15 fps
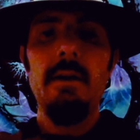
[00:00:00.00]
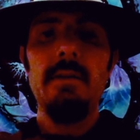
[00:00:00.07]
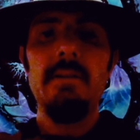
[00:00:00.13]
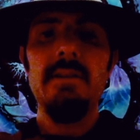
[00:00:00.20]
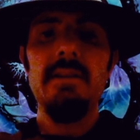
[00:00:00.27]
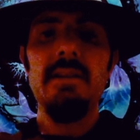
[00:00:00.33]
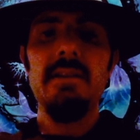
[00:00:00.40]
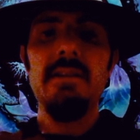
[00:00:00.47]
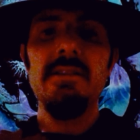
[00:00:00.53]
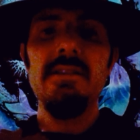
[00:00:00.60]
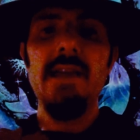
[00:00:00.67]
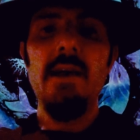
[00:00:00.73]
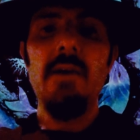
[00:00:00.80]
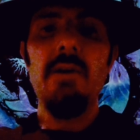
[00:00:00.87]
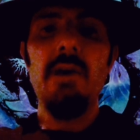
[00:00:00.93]
to get the
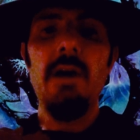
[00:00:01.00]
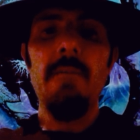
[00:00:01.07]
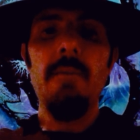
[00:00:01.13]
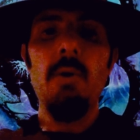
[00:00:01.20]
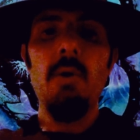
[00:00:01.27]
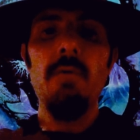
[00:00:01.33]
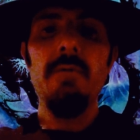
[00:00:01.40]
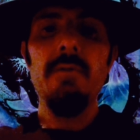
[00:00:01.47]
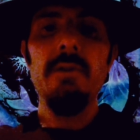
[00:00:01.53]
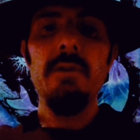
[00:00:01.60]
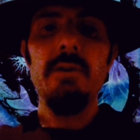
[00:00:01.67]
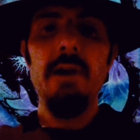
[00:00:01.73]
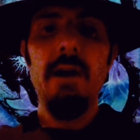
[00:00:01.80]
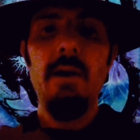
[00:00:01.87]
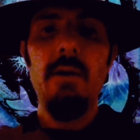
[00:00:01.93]
sound up over the
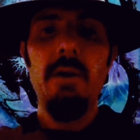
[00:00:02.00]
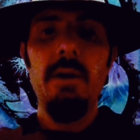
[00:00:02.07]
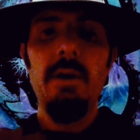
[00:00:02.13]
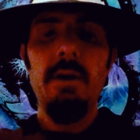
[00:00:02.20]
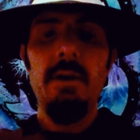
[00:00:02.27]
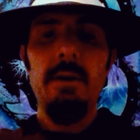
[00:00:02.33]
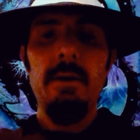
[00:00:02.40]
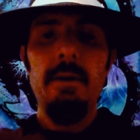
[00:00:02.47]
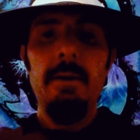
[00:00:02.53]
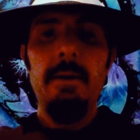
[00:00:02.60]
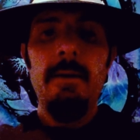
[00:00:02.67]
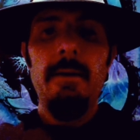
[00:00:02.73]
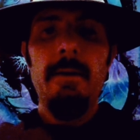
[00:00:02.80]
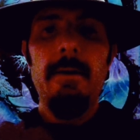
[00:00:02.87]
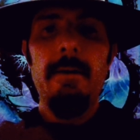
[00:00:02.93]
crowd.
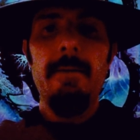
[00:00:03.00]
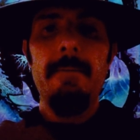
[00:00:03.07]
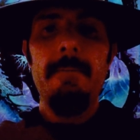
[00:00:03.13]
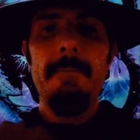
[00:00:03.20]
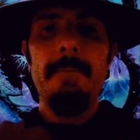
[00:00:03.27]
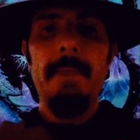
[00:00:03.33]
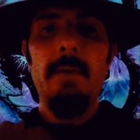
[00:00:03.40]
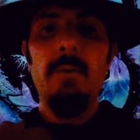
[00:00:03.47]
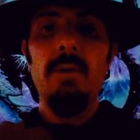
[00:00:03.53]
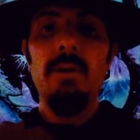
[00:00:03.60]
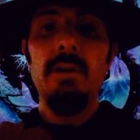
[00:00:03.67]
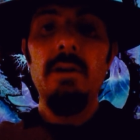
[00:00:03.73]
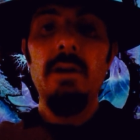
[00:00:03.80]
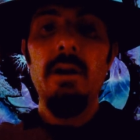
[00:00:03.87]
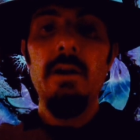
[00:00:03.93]
Now one
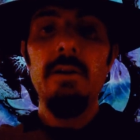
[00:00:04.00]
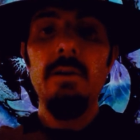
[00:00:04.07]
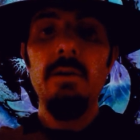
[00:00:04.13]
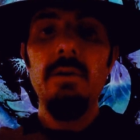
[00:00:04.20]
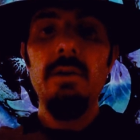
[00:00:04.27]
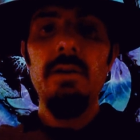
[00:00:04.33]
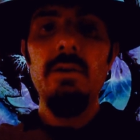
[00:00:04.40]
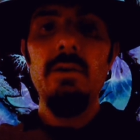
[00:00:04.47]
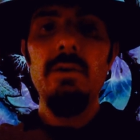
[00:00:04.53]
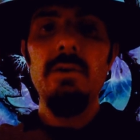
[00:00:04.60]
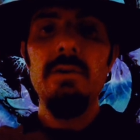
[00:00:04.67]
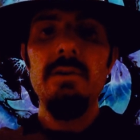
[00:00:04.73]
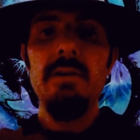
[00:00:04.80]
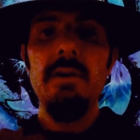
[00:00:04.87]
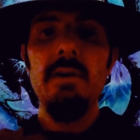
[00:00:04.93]
could argue that you
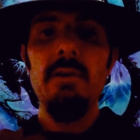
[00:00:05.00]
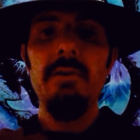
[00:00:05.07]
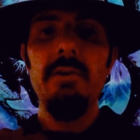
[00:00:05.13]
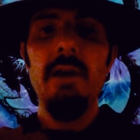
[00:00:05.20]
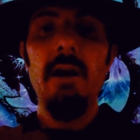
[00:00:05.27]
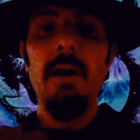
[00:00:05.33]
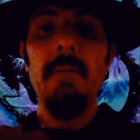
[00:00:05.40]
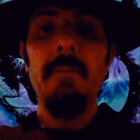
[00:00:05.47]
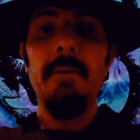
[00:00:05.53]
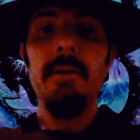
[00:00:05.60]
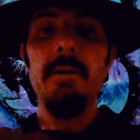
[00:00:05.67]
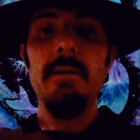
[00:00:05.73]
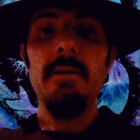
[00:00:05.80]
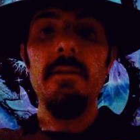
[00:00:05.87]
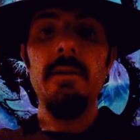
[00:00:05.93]
could tilt up
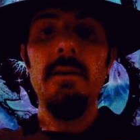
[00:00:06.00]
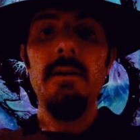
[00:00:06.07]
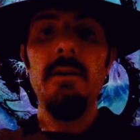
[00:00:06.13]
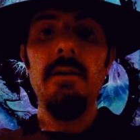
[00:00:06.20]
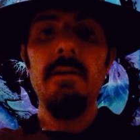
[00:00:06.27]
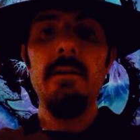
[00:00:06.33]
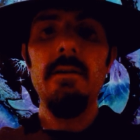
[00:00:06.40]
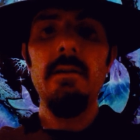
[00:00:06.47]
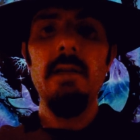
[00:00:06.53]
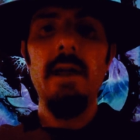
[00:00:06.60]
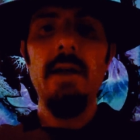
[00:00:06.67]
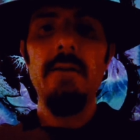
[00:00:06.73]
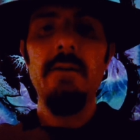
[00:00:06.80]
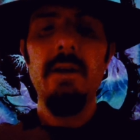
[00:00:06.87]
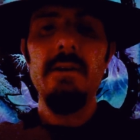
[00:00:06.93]
the
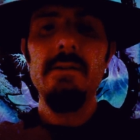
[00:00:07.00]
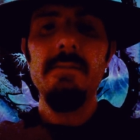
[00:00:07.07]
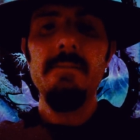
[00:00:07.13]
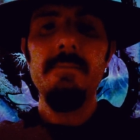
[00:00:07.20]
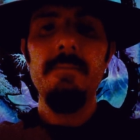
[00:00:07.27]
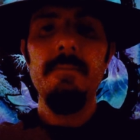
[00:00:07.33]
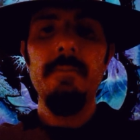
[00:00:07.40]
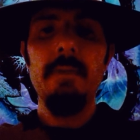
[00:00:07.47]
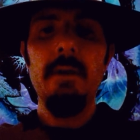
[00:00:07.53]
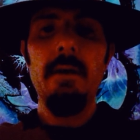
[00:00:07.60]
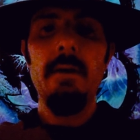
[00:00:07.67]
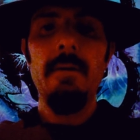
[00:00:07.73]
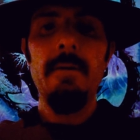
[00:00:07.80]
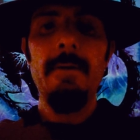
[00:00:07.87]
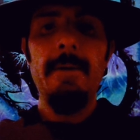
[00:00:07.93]
line array,
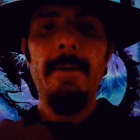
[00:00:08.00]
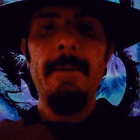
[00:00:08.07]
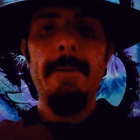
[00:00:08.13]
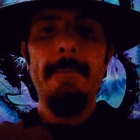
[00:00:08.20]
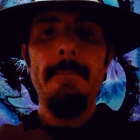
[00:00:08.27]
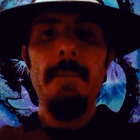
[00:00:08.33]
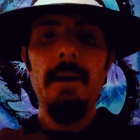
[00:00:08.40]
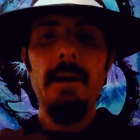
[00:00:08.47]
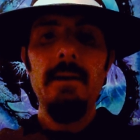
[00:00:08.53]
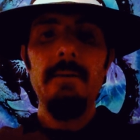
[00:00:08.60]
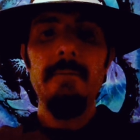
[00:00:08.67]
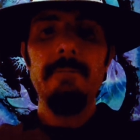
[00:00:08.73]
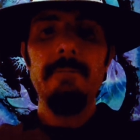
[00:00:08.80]
but